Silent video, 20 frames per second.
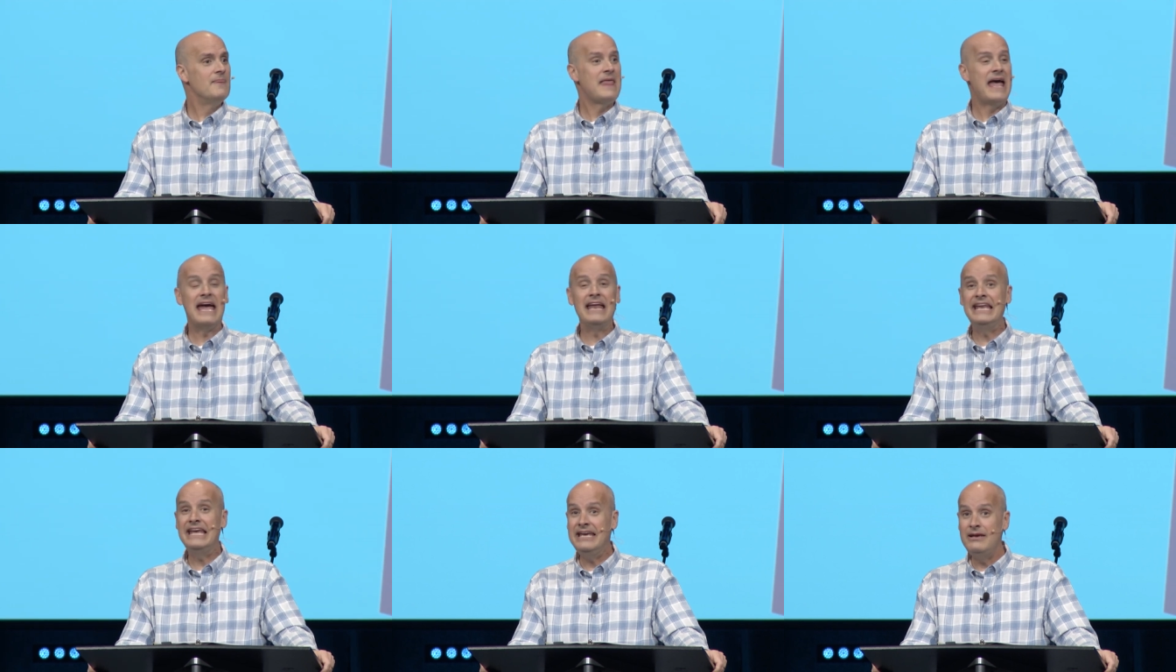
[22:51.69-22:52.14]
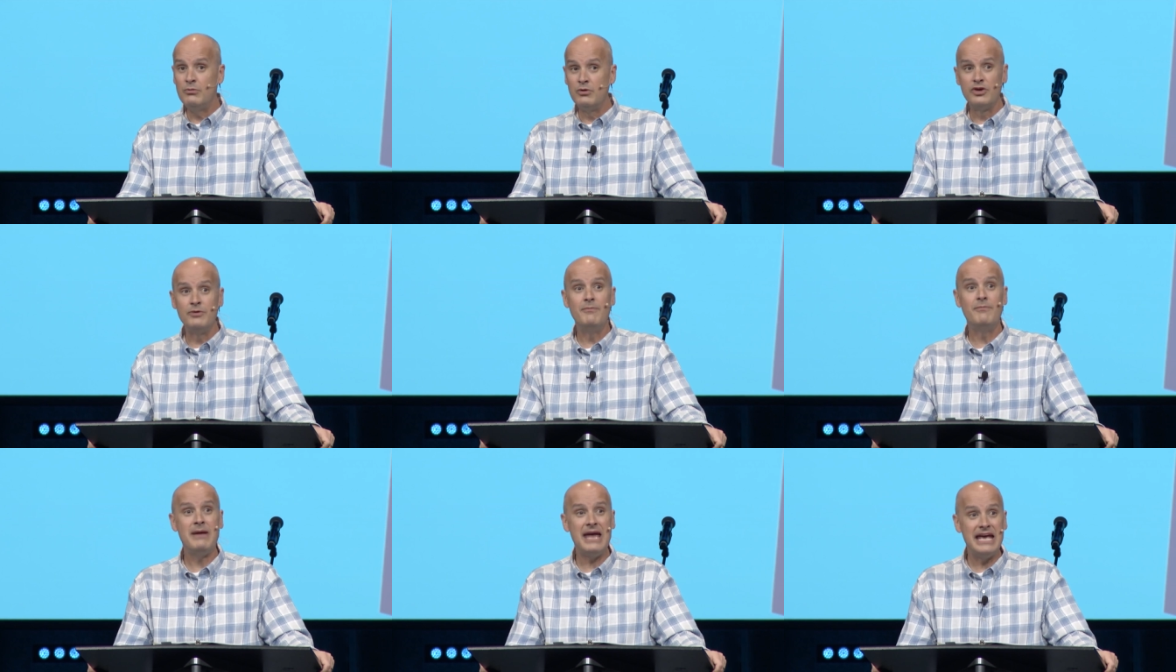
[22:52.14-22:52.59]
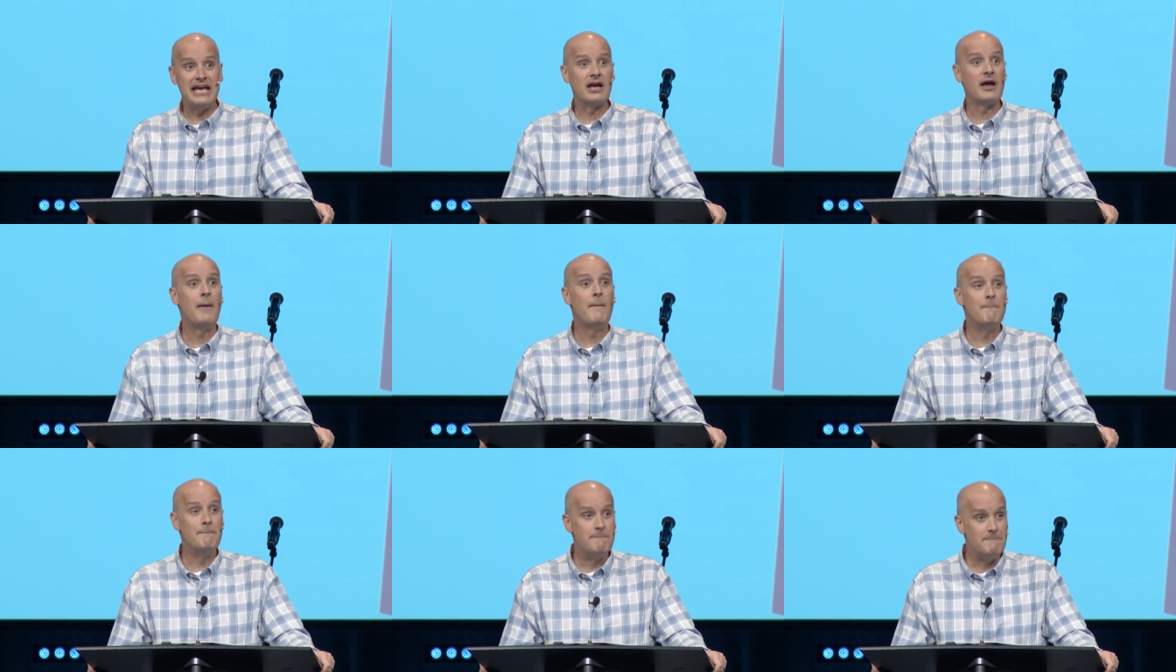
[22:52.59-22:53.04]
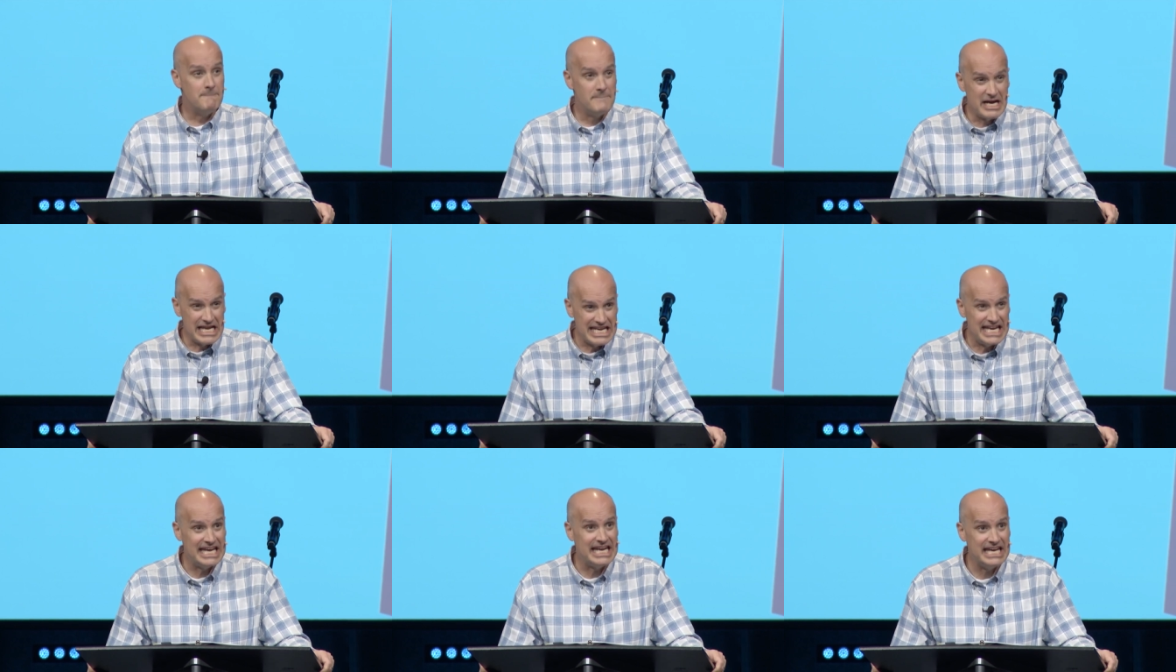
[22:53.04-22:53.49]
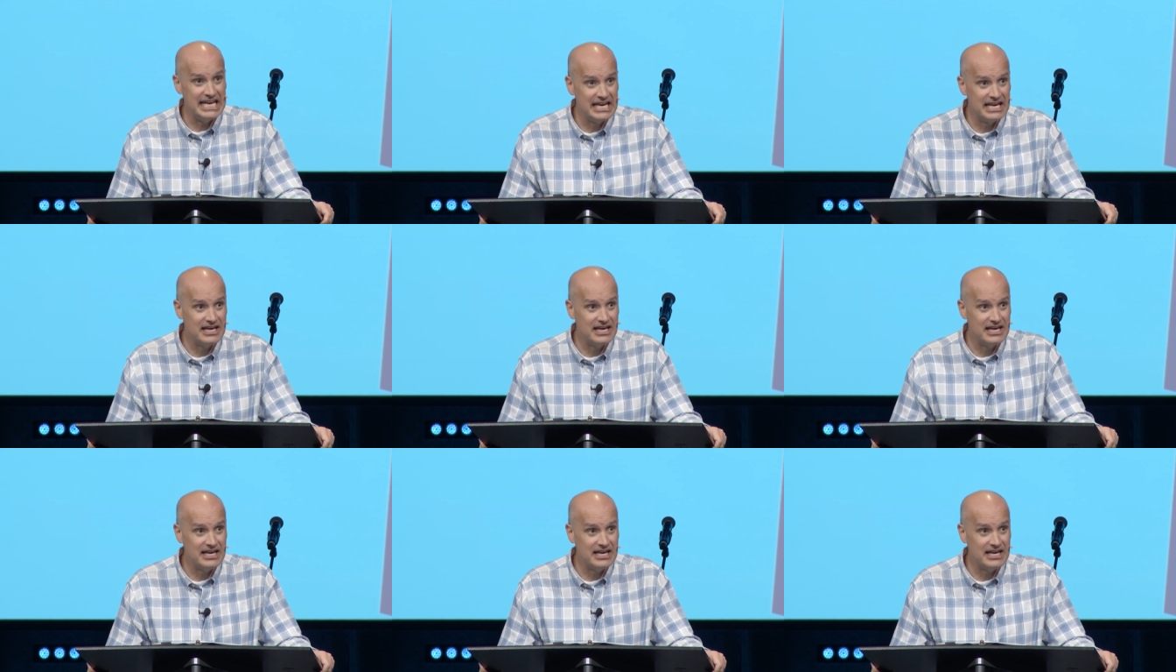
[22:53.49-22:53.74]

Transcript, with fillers: and he would make money.